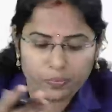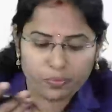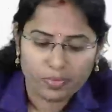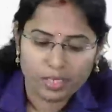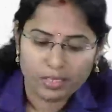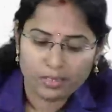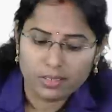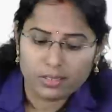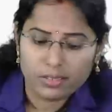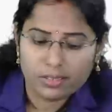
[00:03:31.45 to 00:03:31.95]

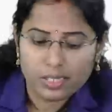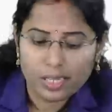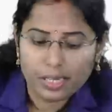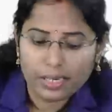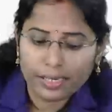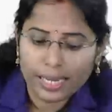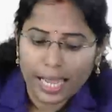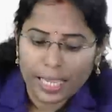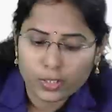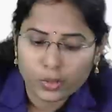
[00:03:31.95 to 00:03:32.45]
That is
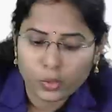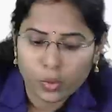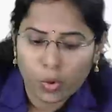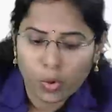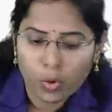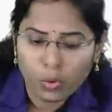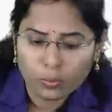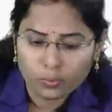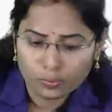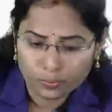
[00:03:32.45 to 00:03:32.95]

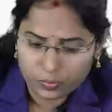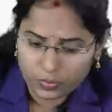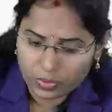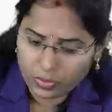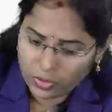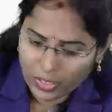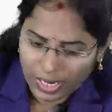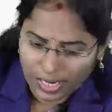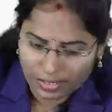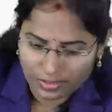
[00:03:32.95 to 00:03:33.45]

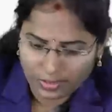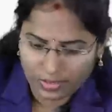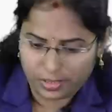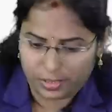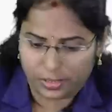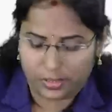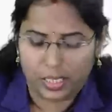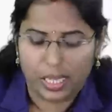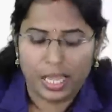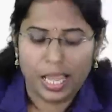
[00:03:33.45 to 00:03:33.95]

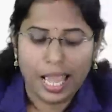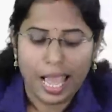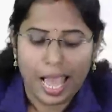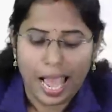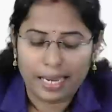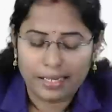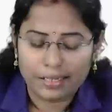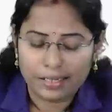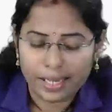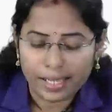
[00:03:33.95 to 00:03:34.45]
glycogenesis.
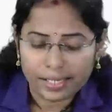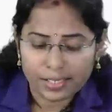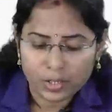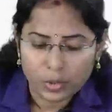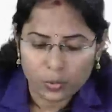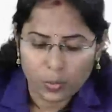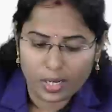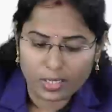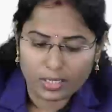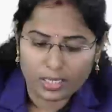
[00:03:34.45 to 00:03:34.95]
And next
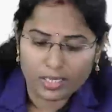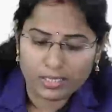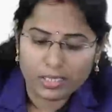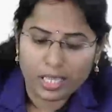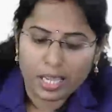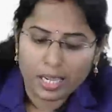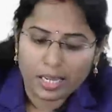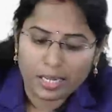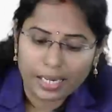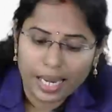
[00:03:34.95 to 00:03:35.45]
one is
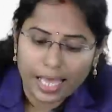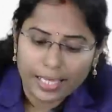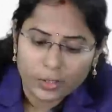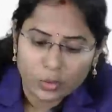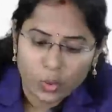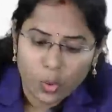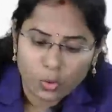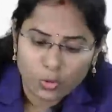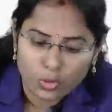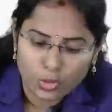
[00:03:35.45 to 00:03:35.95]

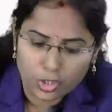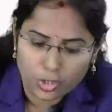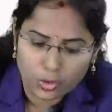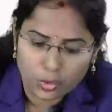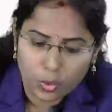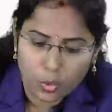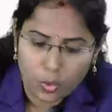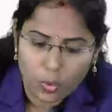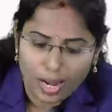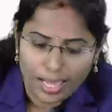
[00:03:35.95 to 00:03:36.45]

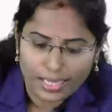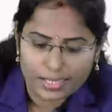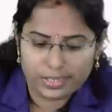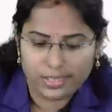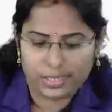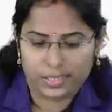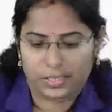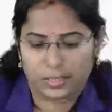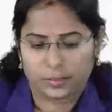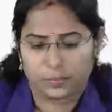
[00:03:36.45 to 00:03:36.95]

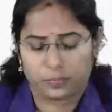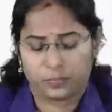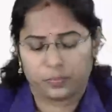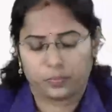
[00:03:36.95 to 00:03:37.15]
glycogenolysis.